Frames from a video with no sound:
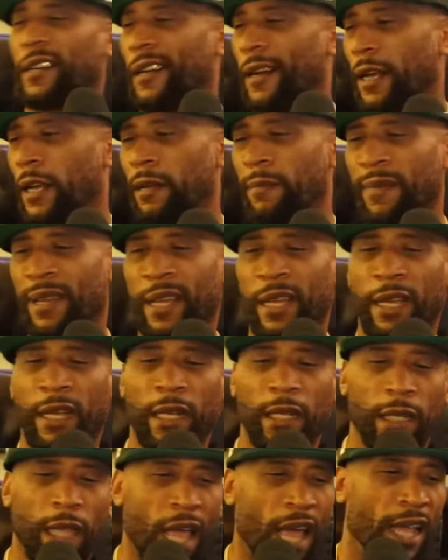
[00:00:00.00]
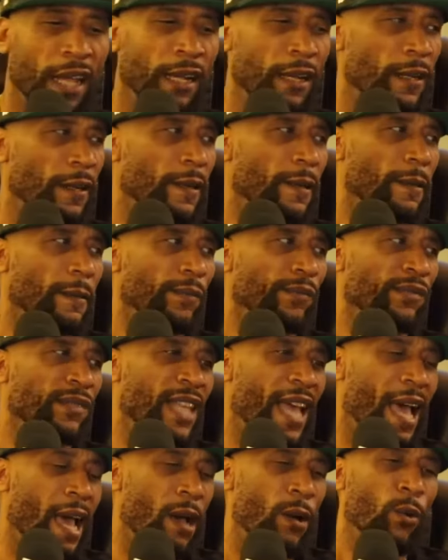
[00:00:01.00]
You know what I mean? Like,
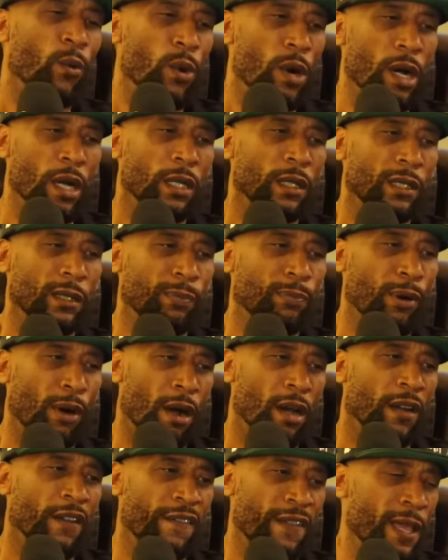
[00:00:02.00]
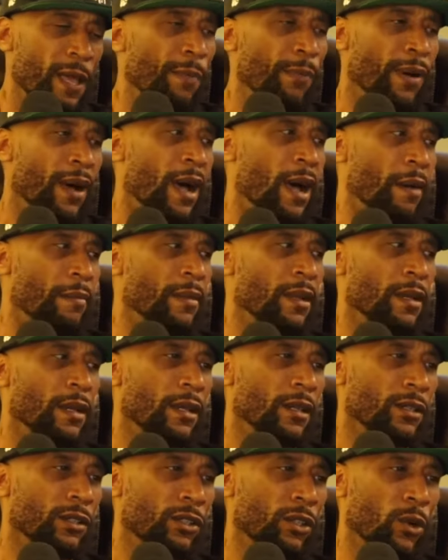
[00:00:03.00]
that was part of hip hop.
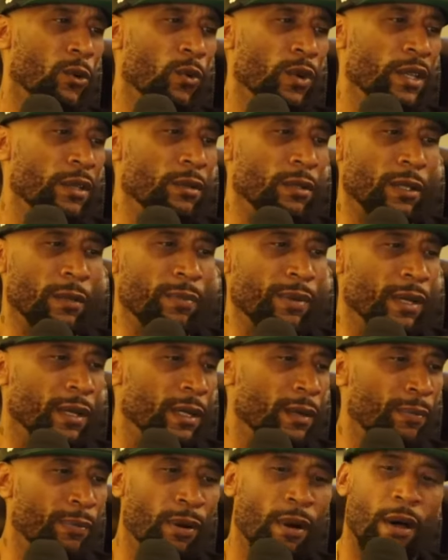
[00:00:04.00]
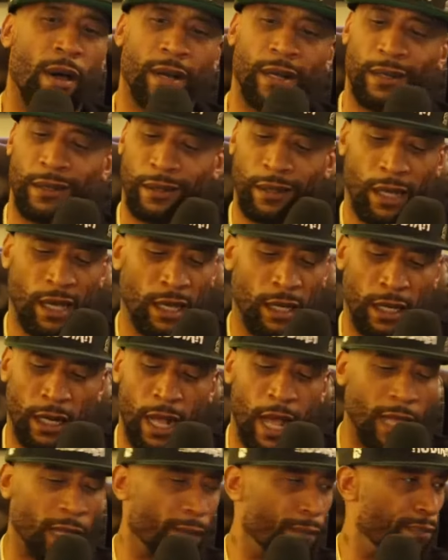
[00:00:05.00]
So we used to be in the parties,
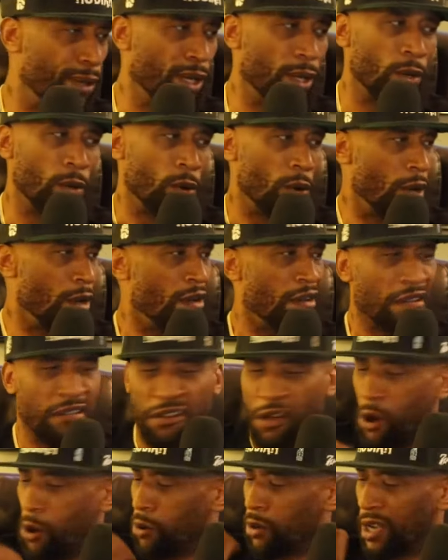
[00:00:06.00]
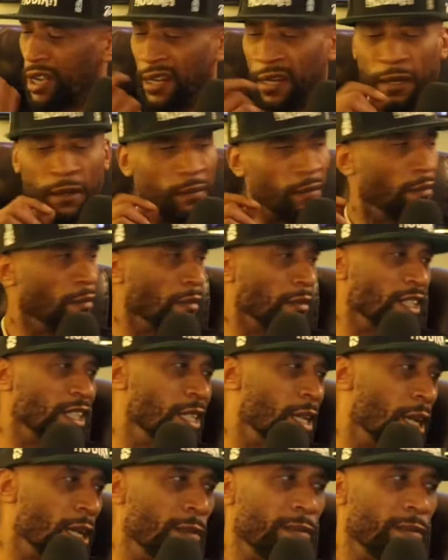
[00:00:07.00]
$100 bill, coke in it. You know